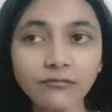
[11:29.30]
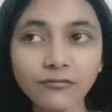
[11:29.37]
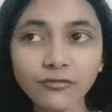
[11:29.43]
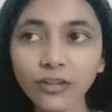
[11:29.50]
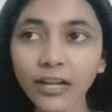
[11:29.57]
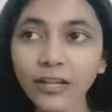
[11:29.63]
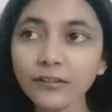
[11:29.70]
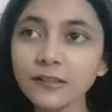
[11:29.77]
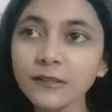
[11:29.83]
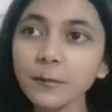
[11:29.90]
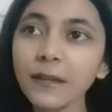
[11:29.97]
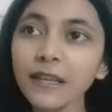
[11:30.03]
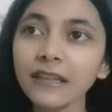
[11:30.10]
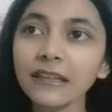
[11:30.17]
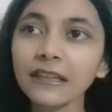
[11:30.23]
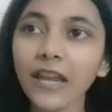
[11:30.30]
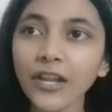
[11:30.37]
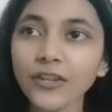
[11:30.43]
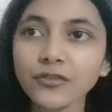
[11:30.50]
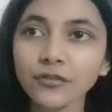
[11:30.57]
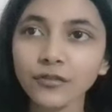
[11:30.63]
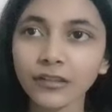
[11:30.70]
Try to speak
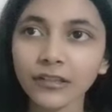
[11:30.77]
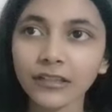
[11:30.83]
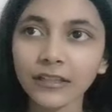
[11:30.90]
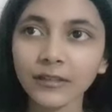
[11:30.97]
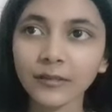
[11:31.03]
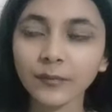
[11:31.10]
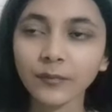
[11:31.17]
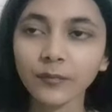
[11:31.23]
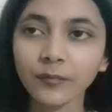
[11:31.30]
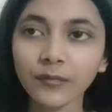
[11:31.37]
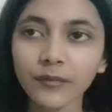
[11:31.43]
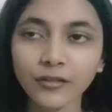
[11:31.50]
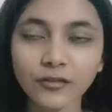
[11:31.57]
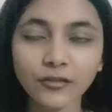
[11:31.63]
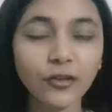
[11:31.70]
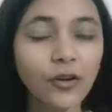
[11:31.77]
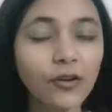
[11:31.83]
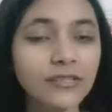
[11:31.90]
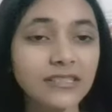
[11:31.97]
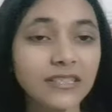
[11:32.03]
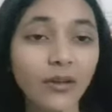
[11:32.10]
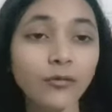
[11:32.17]
naturally. Do
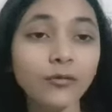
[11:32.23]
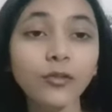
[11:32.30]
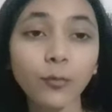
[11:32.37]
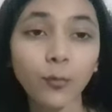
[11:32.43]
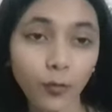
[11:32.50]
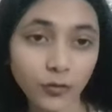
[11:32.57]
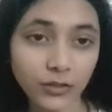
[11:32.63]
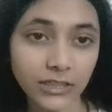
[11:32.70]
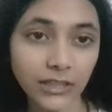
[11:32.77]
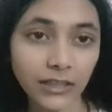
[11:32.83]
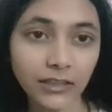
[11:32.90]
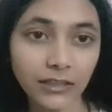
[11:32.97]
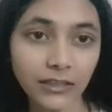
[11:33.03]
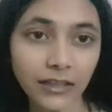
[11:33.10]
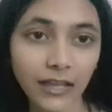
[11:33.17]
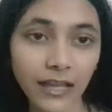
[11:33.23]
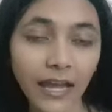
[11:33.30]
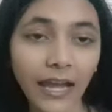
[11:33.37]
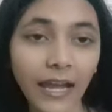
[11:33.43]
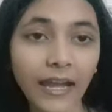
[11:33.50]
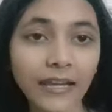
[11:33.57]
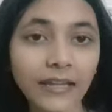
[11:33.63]
not sound robotic.
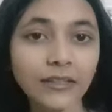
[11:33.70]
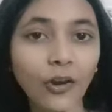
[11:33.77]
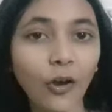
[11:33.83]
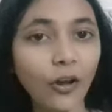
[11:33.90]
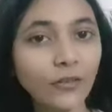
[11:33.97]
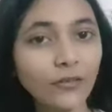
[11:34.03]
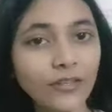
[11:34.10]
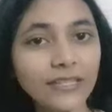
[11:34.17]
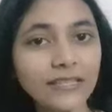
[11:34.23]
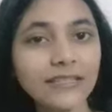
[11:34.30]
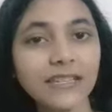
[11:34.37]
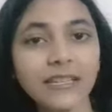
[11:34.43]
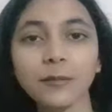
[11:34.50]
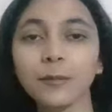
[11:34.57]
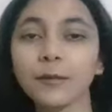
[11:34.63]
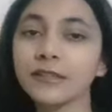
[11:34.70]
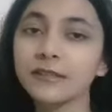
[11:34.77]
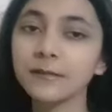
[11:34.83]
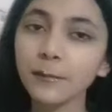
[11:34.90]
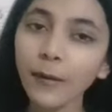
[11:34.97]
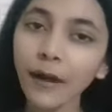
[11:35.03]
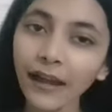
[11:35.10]
And always keep a
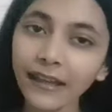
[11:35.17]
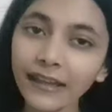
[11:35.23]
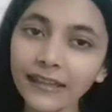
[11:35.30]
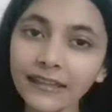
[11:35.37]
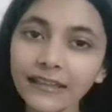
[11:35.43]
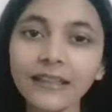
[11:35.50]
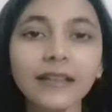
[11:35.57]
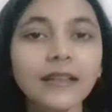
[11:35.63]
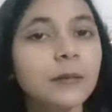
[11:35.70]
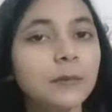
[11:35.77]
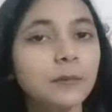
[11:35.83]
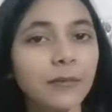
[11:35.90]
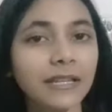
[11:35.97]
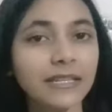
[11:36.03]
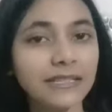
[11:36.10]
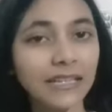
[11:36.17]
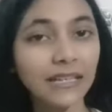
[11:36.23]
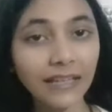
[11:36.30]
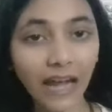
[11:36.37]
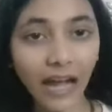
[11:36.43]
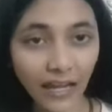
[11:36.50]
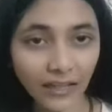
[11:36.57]
smile,
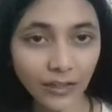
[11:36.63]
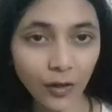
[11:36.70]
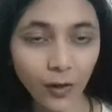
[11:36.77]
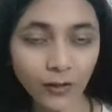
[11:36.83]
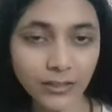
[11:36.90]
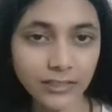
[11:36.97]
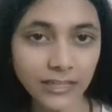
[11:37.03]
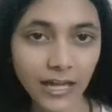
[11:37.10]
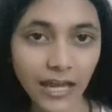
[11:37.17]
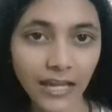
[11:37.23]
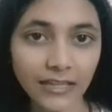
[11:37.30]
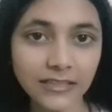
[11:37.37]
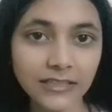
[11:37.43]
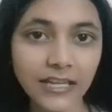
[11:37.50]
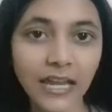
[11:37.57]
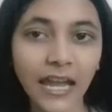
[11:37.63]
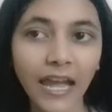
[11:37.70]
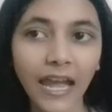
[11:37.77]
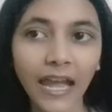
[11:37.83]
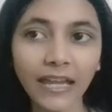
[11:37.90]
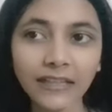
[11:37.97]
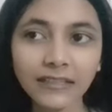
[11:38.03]
maintain eye contact,
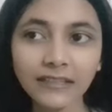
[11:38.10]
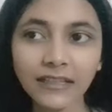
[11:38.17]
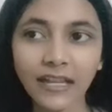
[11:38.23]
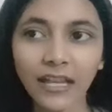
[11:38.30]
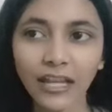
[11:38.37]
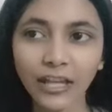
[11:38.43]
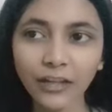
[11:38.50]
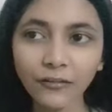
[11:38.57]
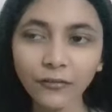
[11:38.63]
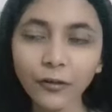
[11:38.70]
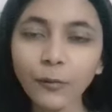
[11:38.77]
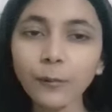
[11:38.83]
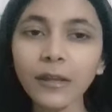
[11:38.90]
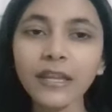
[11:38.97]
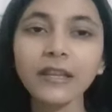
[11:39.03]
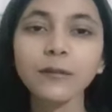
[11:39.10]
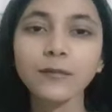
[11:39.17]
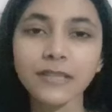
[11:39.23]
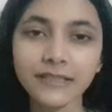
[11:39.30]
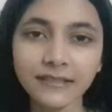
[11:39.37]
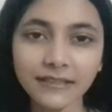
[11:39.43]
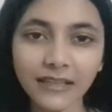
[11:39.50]
and if you make a
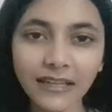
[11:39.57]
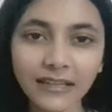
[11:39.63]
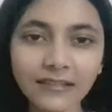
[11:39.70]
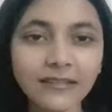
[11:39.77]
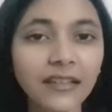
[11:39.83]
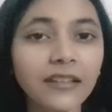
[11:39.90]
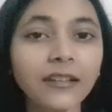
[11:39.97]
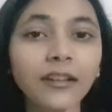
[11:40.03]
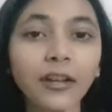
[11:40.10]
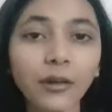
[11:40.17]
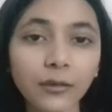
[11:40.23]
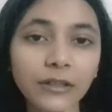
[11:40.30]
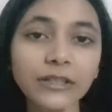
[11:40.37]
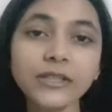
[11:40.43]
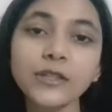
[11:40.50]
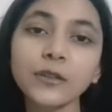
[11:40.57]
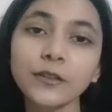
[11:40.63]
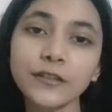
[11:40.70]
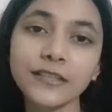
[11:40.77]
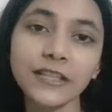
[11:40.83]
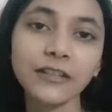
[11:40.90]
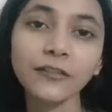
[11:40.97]
mistake, then correct
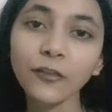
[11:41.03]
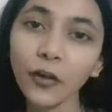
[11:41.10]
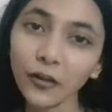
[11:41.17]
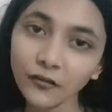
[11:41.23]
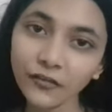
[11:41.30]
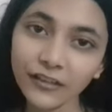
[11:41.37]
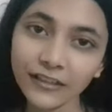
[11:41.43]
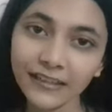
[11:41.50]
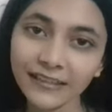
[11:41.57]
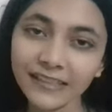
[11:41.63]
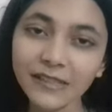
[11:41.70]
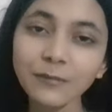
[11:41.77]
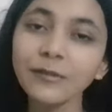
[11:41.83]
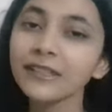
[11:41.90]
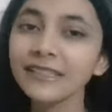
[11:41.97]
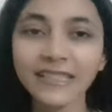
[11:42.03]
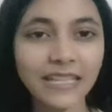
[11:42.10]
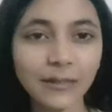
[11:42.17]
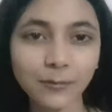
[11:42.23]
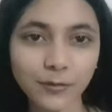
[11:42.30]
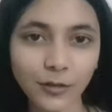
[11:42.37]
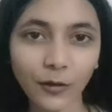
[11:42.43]
yourself confidently, but
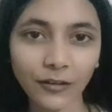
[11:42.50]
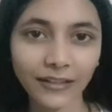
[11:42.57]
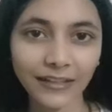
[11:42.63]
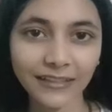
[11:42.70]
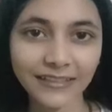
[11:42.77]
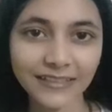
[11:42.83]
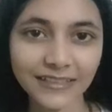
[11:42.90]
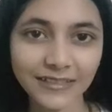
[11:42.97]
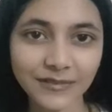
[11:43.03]
keep talking.